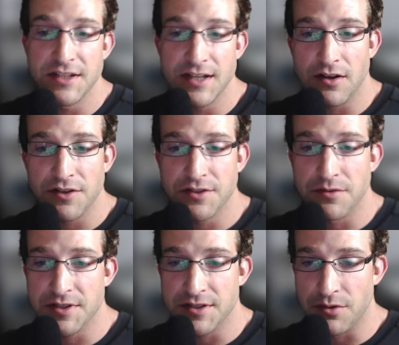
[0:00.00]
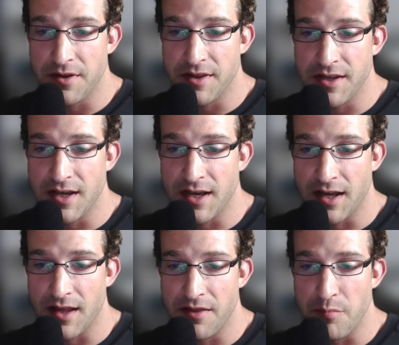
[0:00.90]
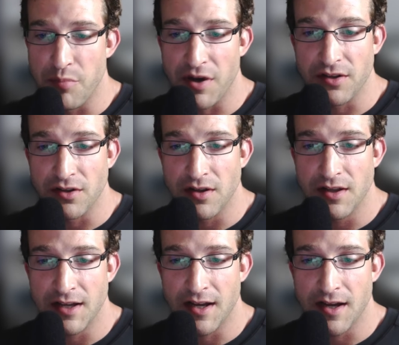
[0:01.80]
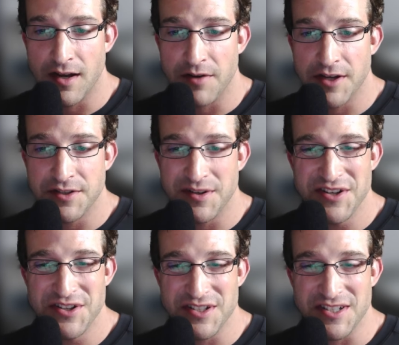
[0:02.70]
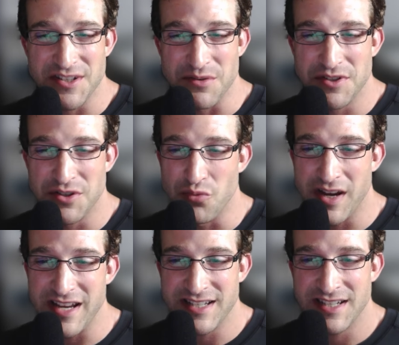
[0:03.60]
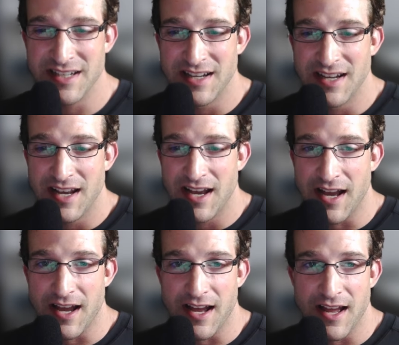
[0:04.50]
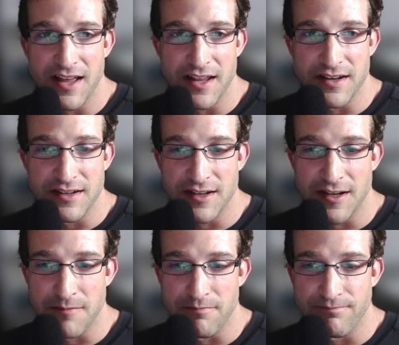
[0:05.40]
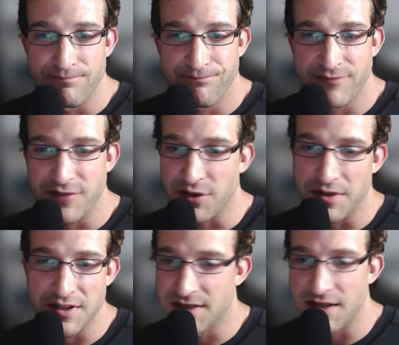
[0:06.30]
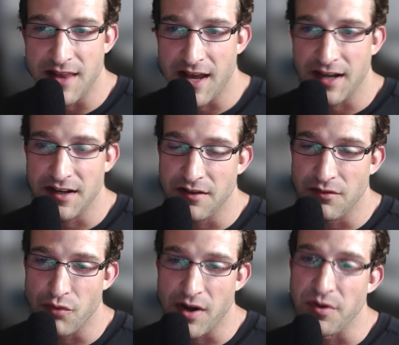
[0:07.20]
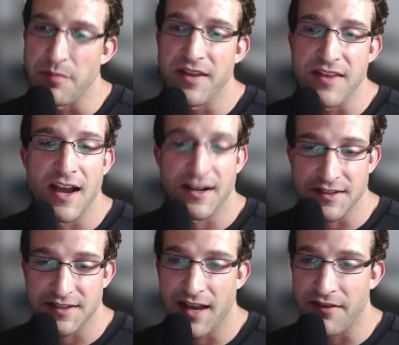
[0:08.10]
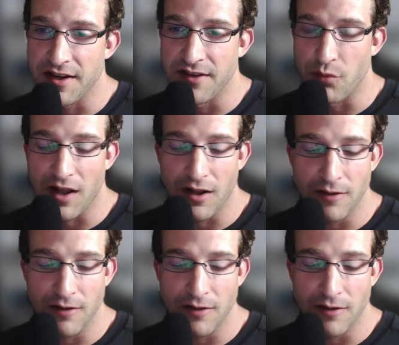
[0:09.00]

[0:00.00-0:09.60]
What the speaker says: did also restore the buccal restoration just because it was too white, and so we just did that when we made the access cavity as well.